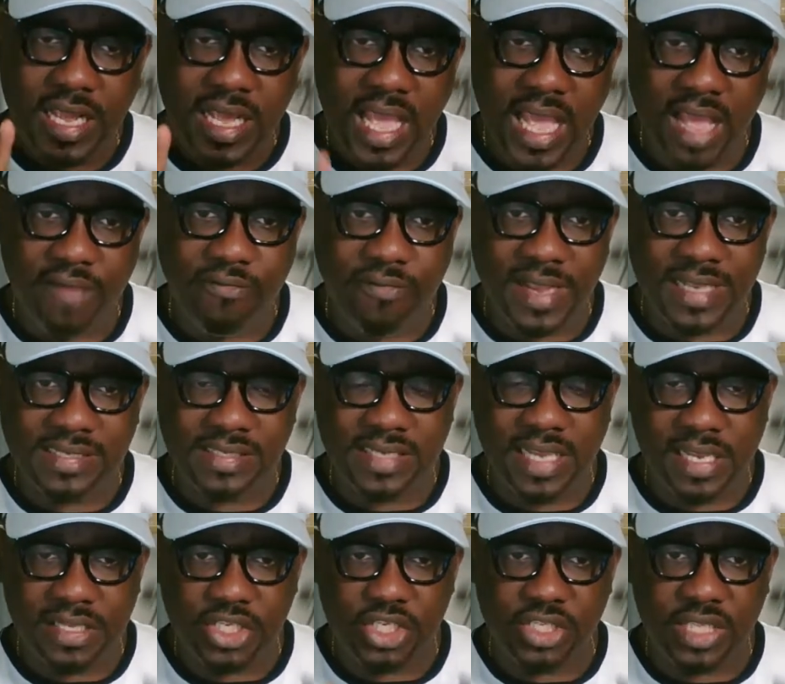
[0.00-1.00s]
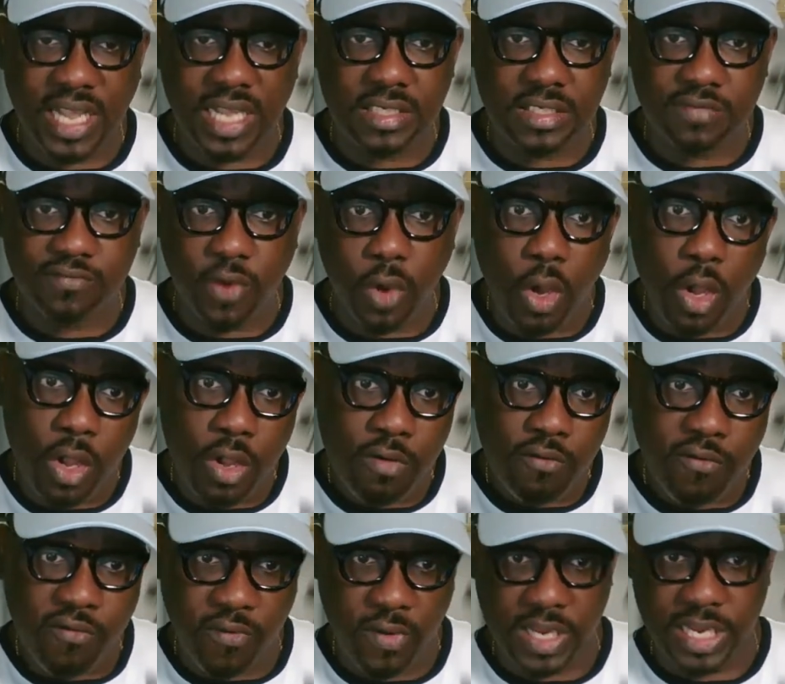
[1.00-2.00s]
FSH stands for
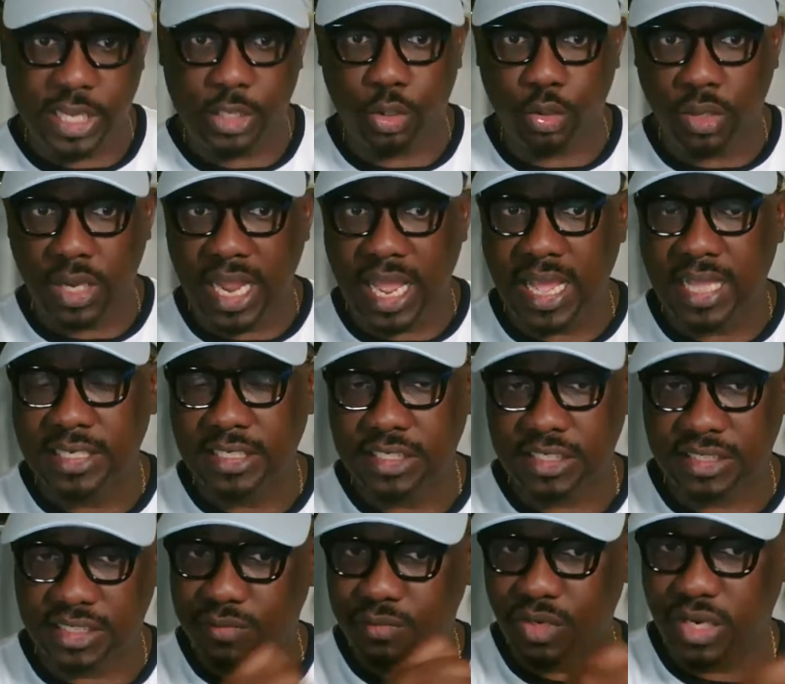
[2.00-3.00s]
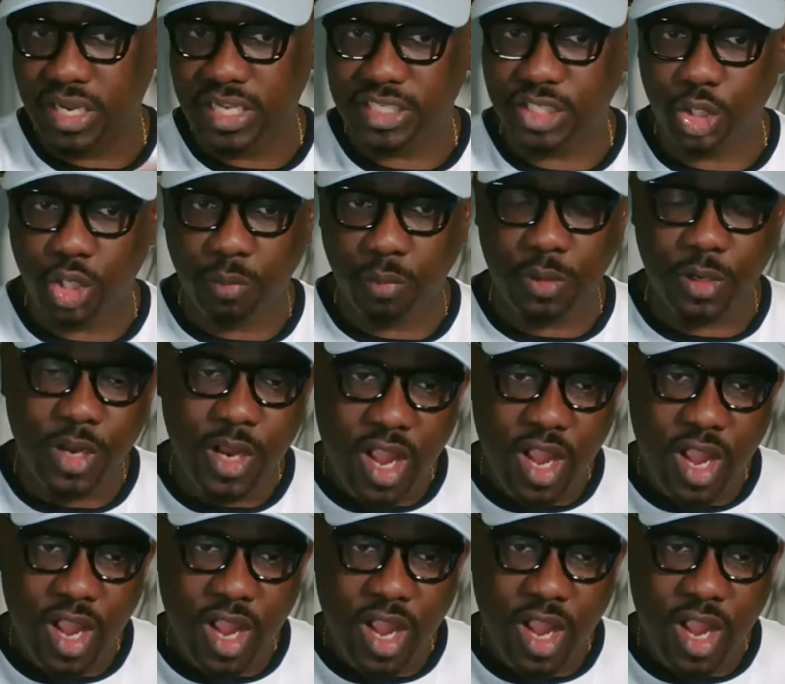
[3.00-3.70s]
follicular stimulating hormone.